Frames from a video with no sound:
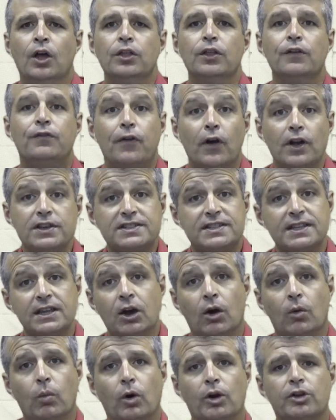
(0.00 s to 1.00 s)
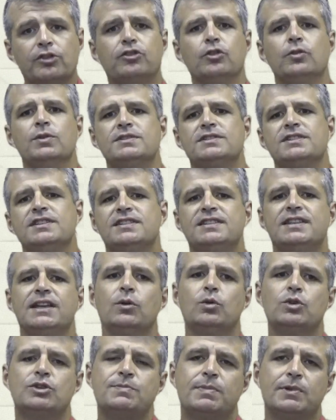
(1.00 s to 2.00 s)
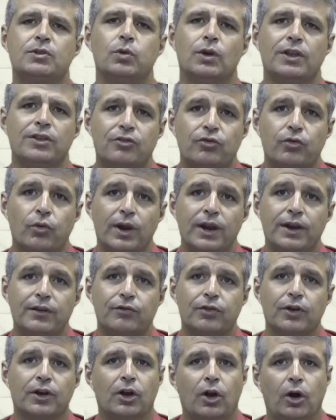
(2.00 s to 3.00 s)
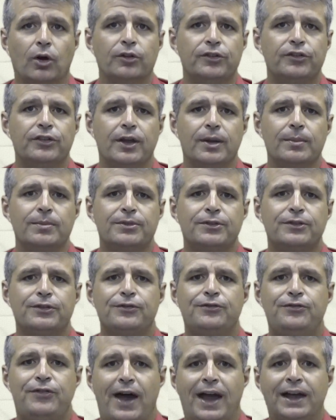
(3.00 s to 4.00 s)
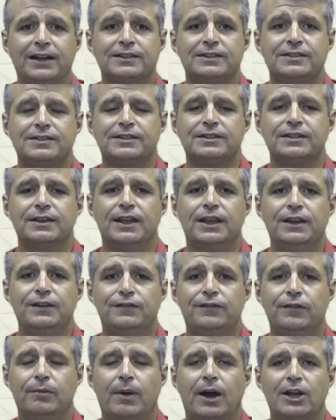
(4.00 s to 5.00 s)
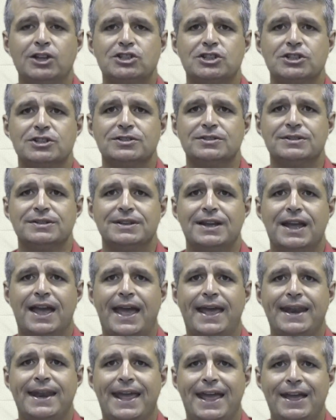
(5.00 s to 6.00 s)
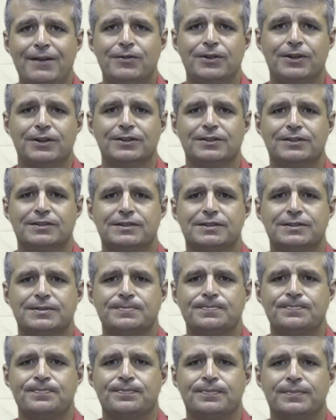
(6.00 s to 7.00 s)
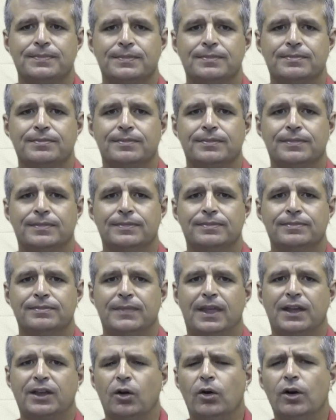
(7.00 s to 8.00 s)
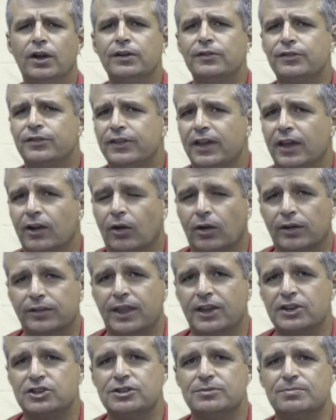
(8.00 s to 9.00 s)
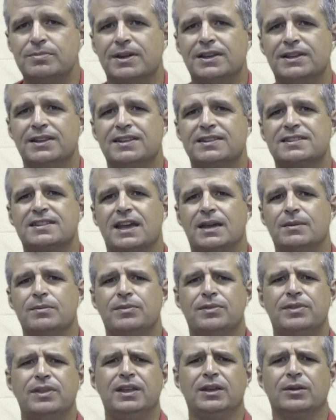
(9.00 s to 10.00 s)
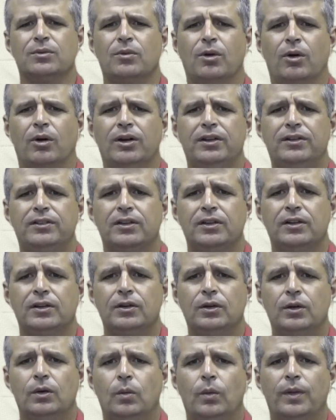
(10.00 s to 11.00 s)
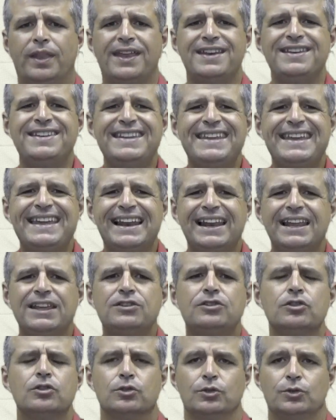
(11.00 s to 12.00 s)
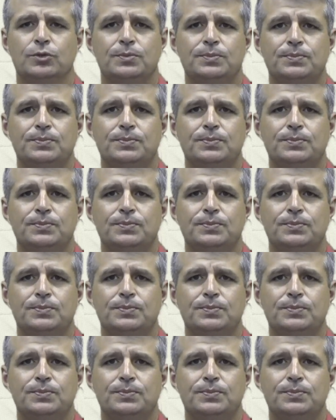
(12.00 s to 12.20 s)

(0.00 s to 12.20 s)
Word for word: The first thing I want to do is distinguish between three different concepts: facts, information, and evidence. They kind of sound like they should mean the same thing, right? Well, they nearly do.